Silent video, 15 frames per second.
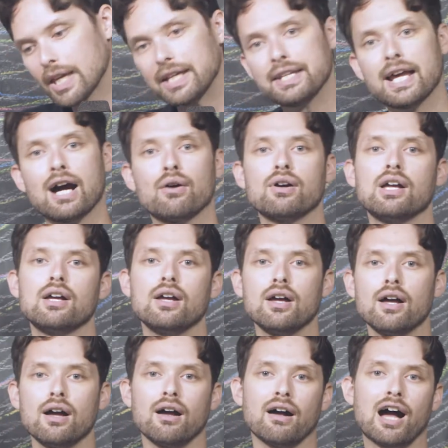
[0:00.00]
Now,
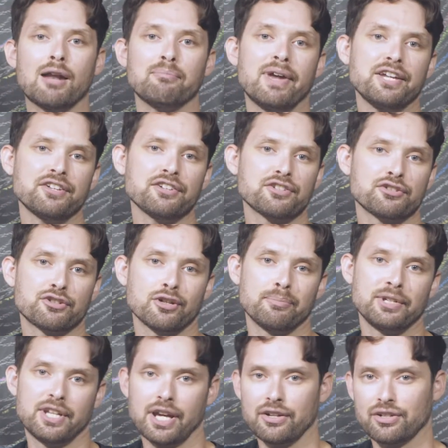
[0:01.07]
on Macy's
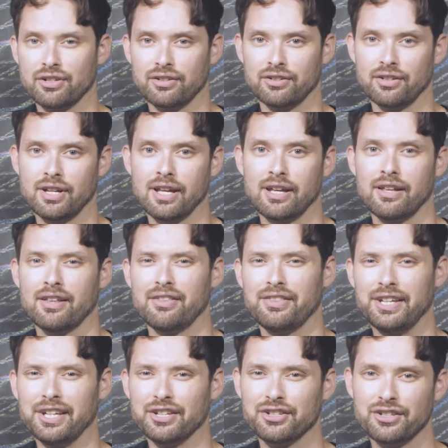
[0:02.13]
interpretation,
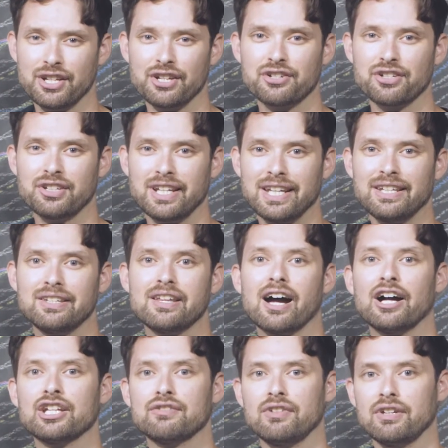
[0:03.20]
the decision in
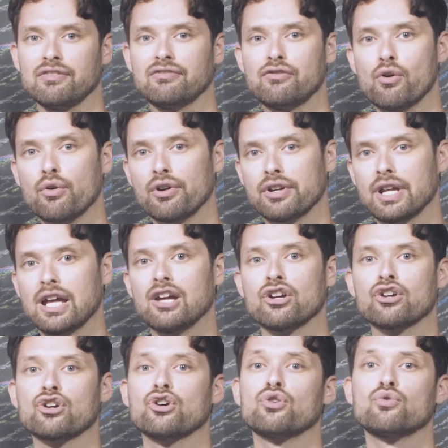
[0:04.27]
Dodge v. Ford
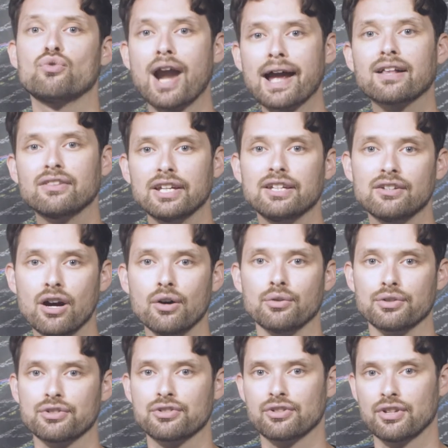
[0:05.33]
correctly
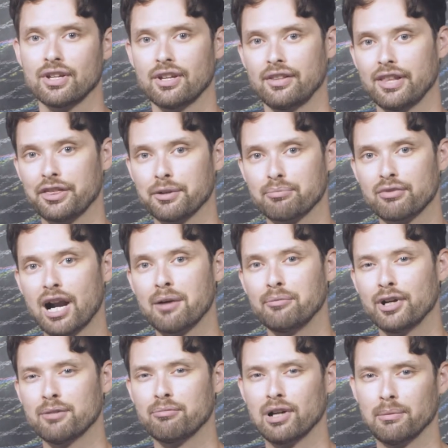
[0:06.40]
notes that the
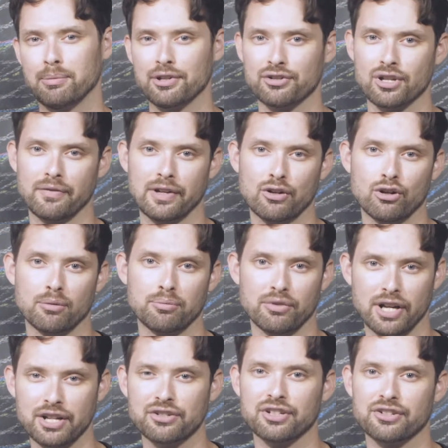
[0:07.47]
primary purpose of a
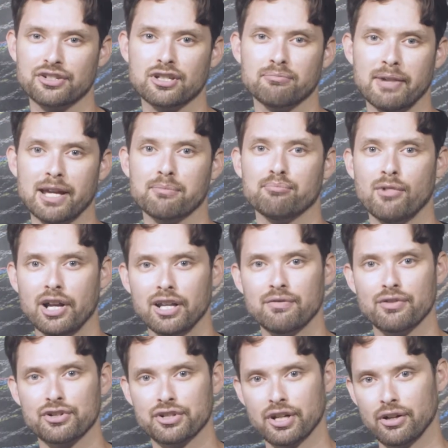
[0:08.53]
corporation is to make money
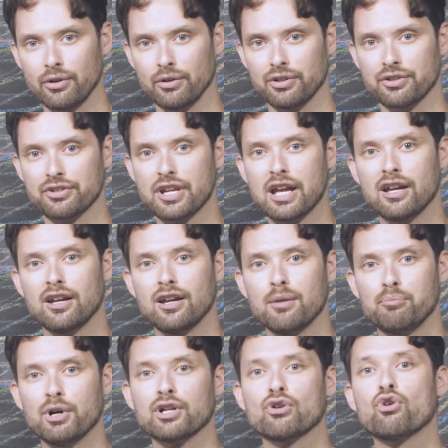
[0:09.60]
for shareholders,
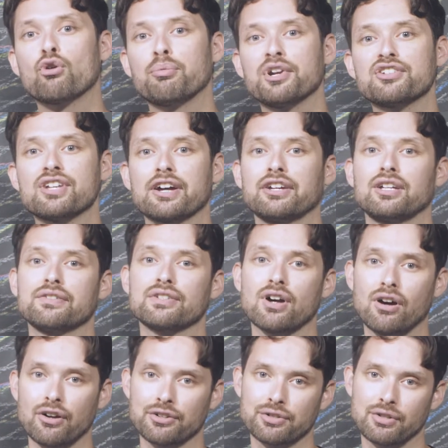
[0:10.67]
but corporate executives
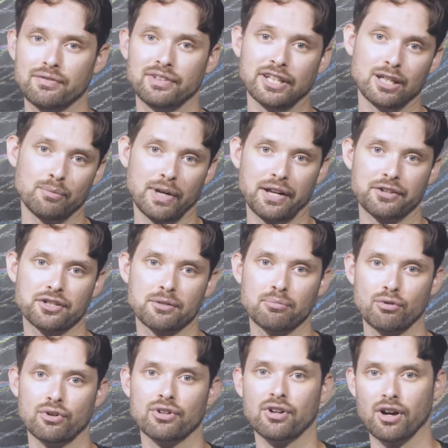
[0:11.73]
also have leeway to
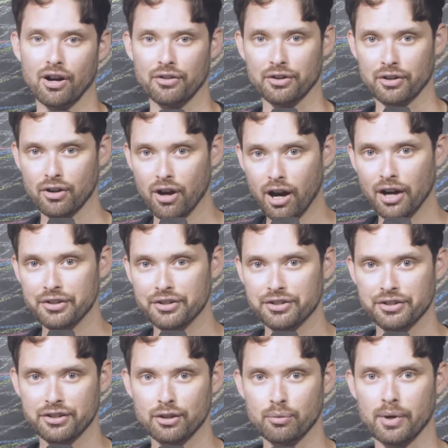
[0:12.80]
support other
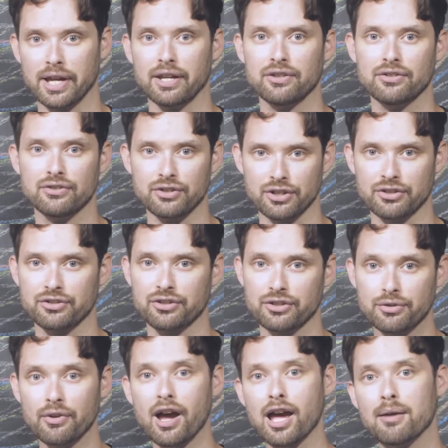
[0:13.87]
causes in the ways just
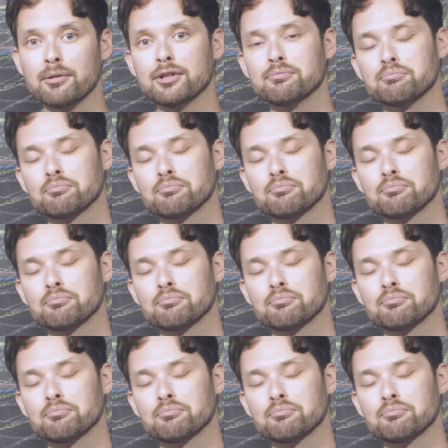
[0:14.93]
described.